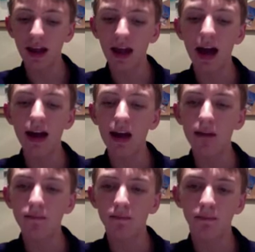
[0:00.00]

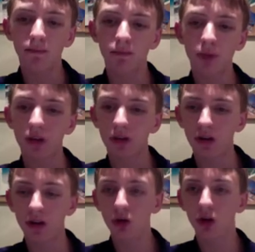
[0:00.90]
IM.
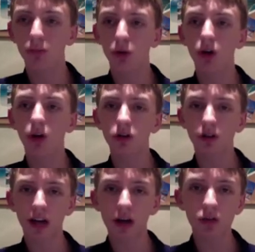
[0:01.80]
You can put all your
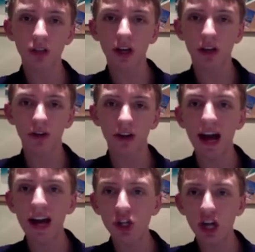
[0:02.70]
accounts together in
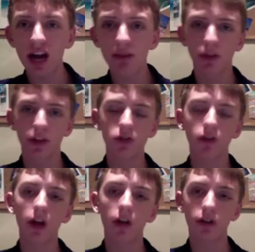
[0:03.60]
iChat, but then you've
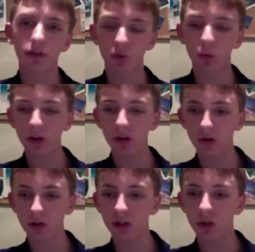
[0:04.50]
got all the different
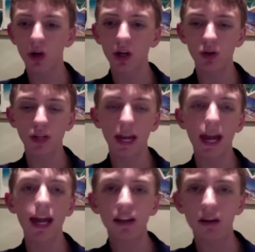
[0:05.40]
windows. So I use
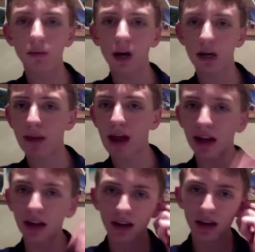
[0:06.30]
Adium on a
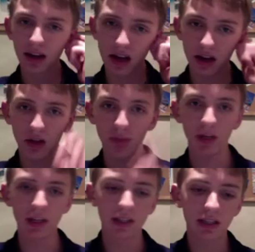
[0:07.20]
Mac, and on the
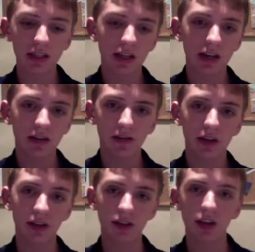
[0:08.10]
PC side of
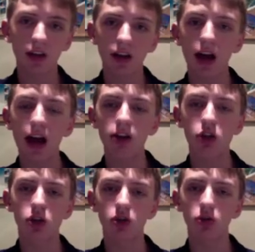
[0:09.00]
things, I
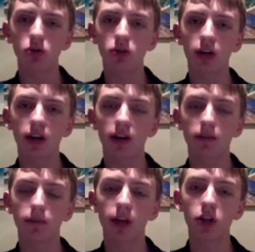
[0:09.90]
choose
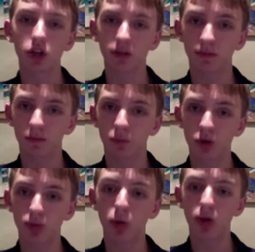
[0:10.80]
Pigeon,
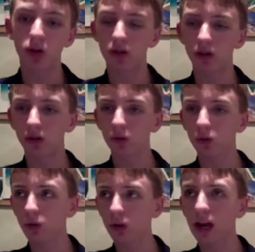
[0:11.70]
which puts your
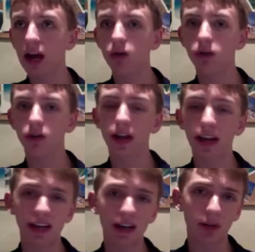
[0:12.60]
Google account, your
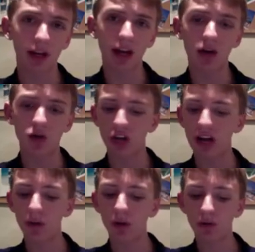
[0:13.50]
AIM account,
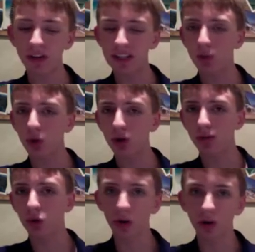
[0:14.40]
Jabber, Facebook,
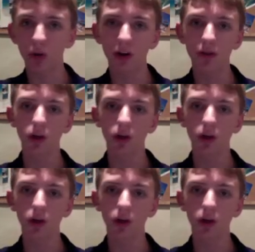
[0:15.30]
Twitter, whatever,